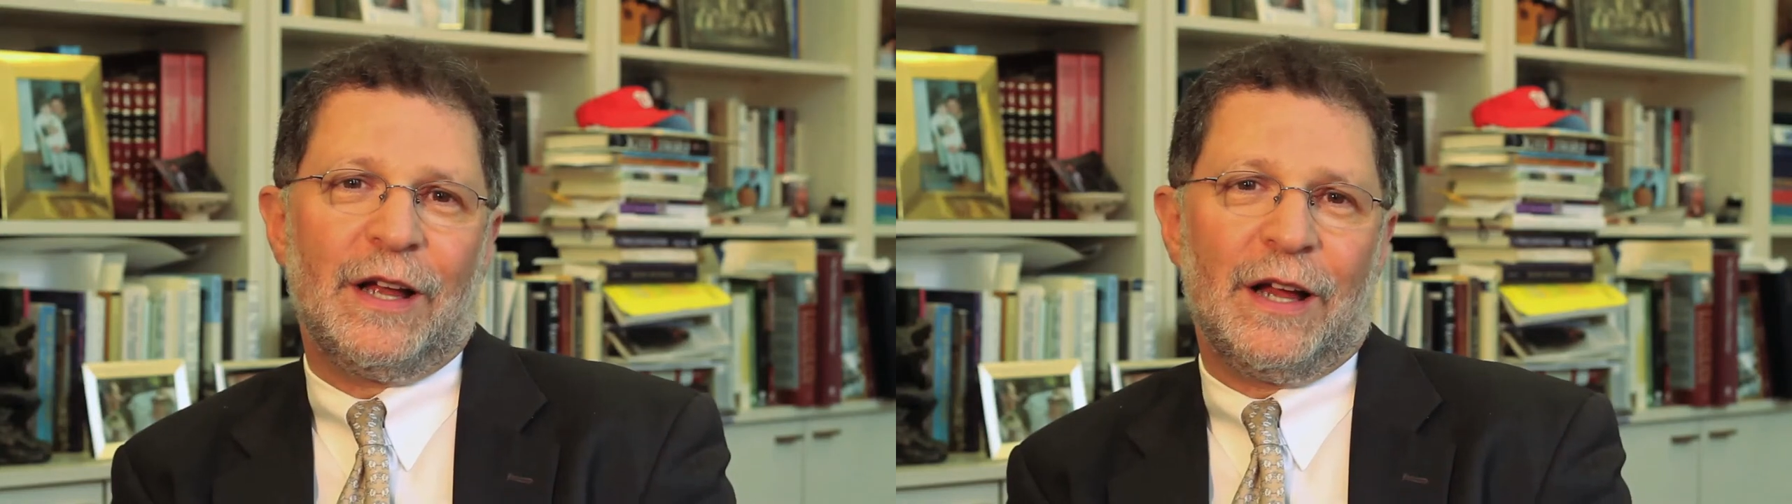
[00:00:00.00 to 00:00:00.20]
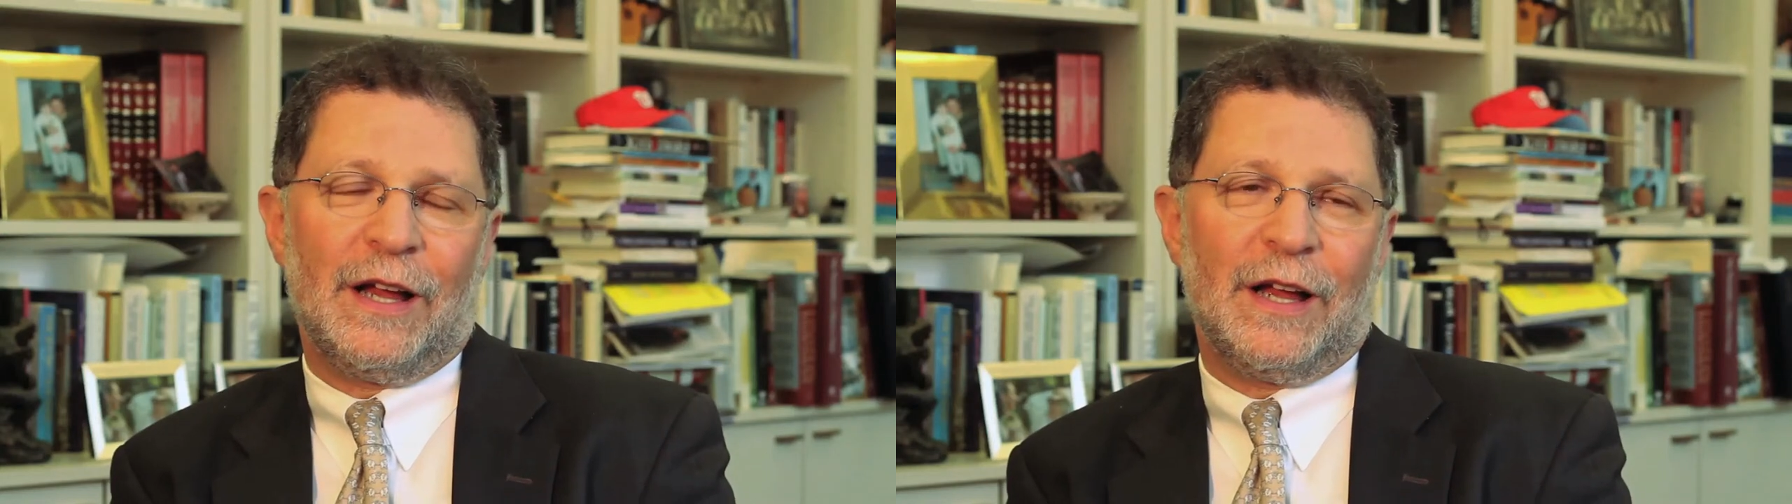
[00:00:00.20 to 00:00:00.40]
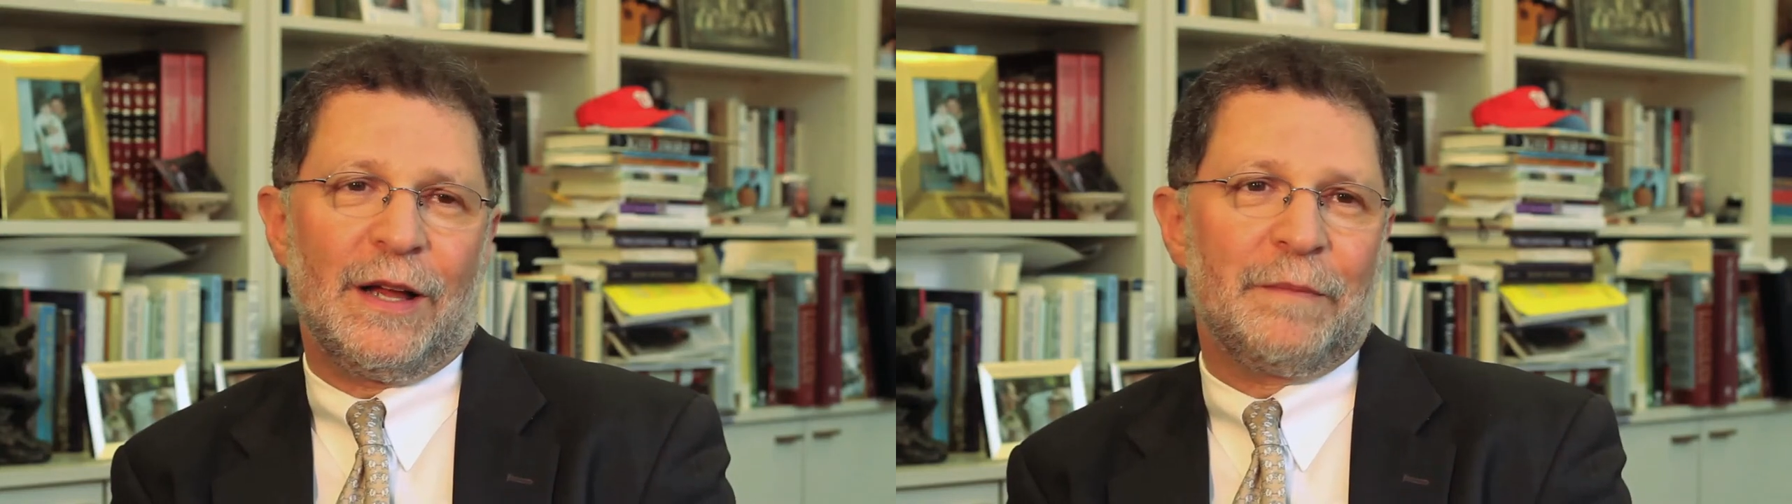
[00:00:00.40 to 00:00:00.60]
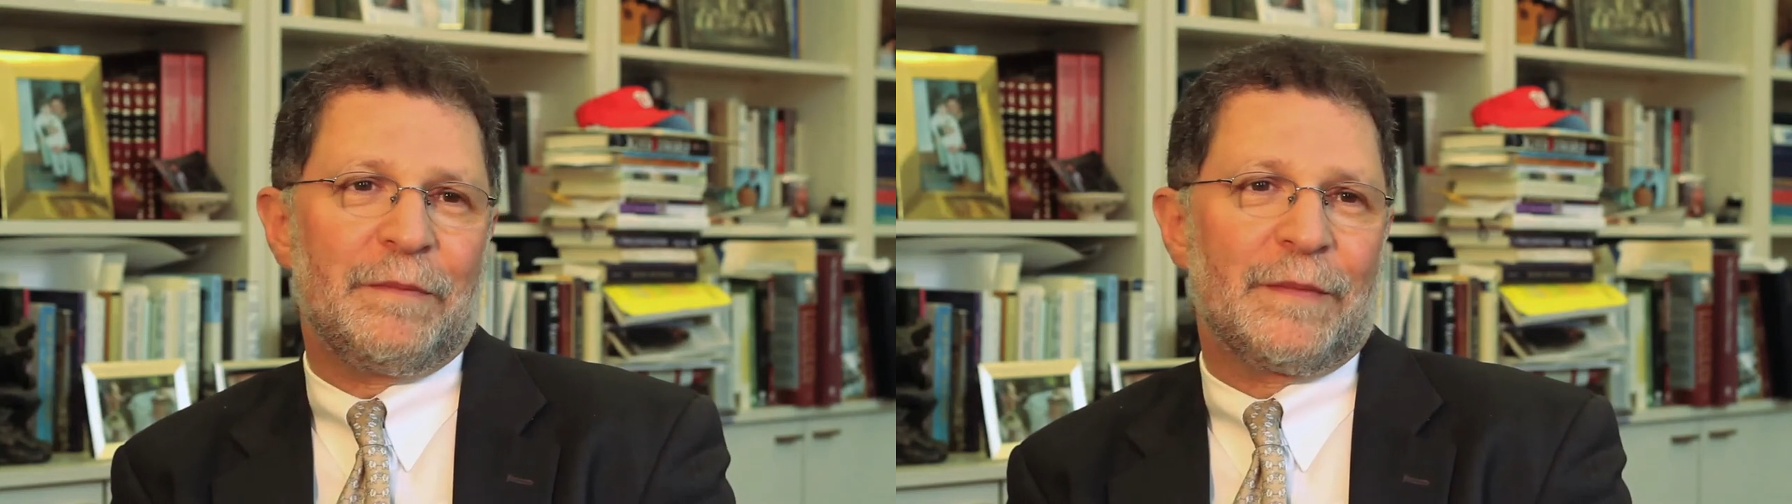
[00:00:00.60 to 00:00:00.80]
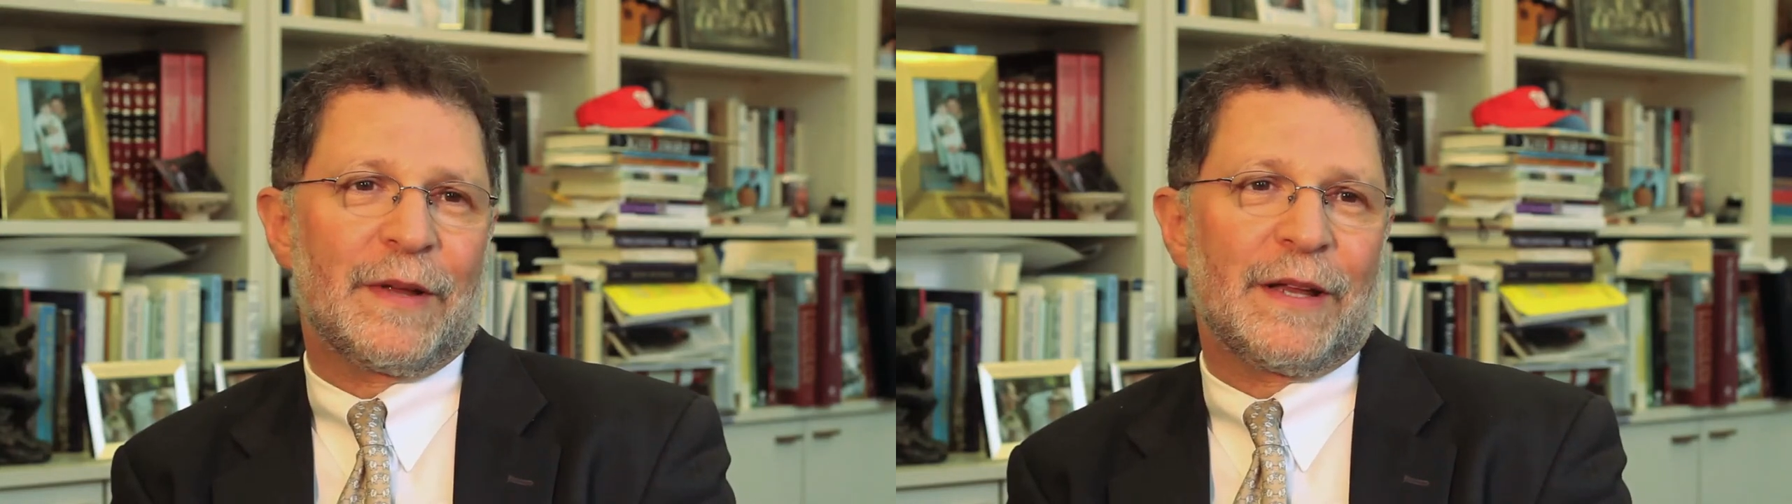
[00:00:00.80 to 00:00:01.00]

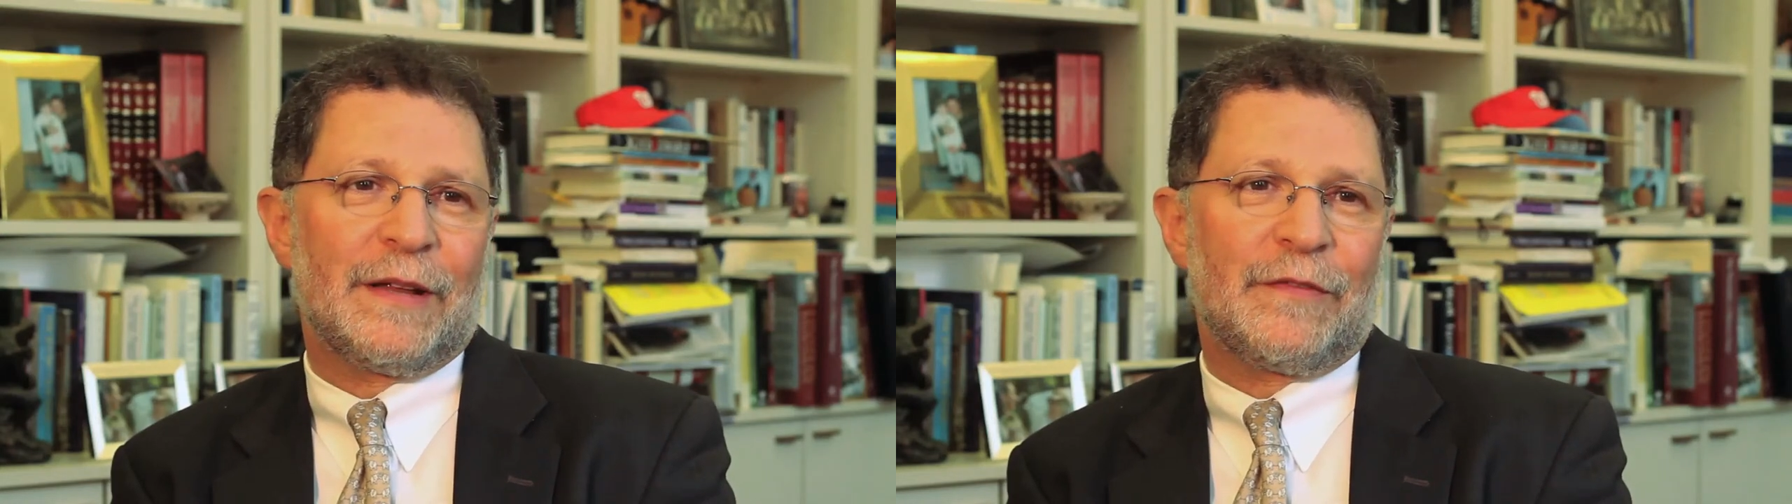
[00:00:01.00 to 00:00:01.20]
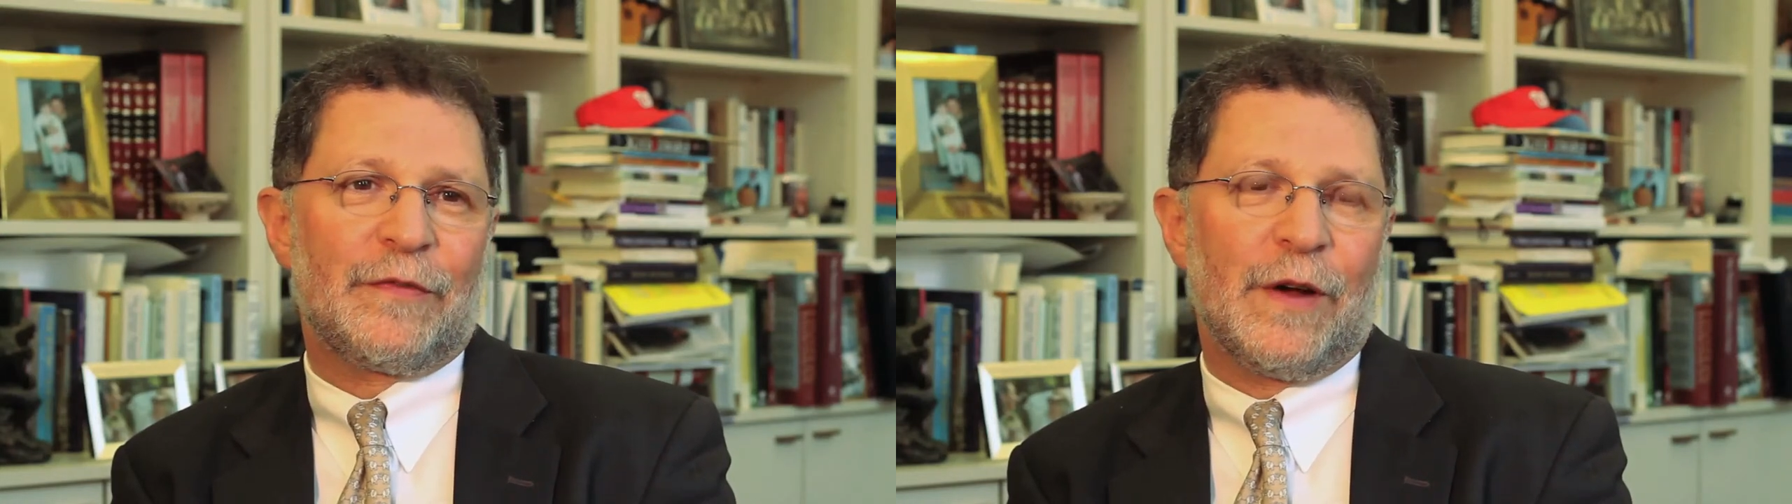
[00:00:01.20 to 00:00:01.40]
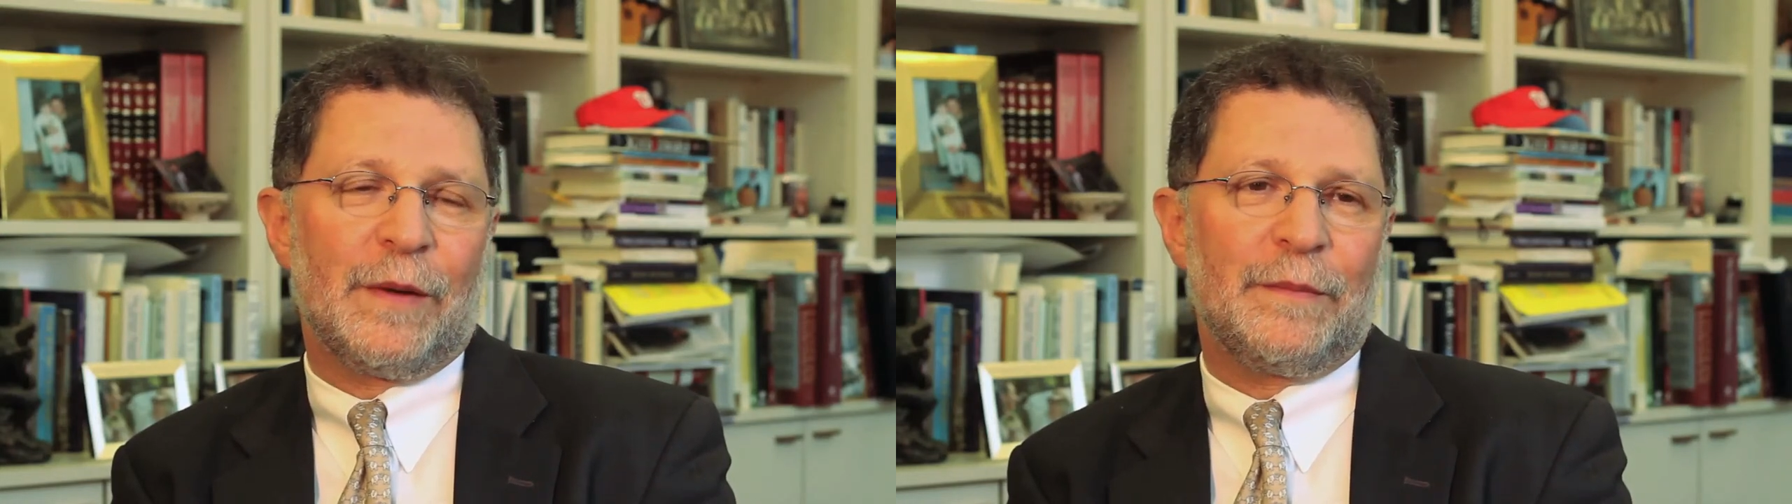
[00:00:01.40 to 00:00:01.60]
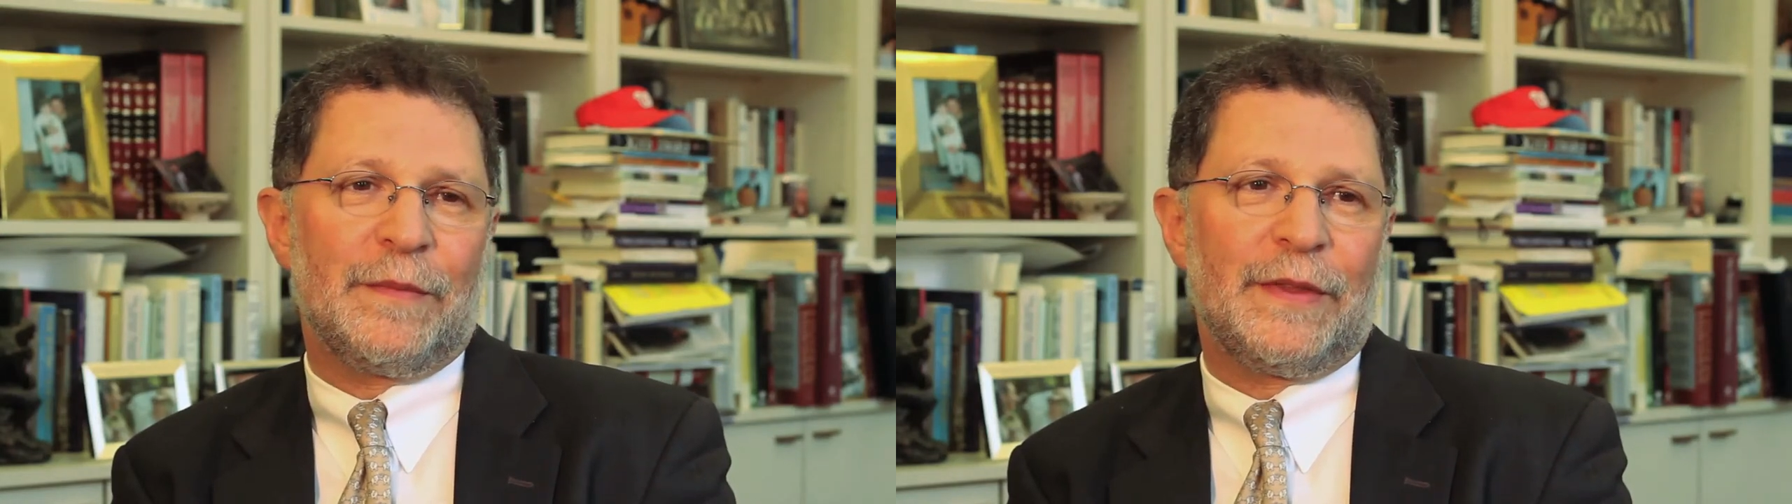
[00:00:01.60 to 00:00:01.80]
from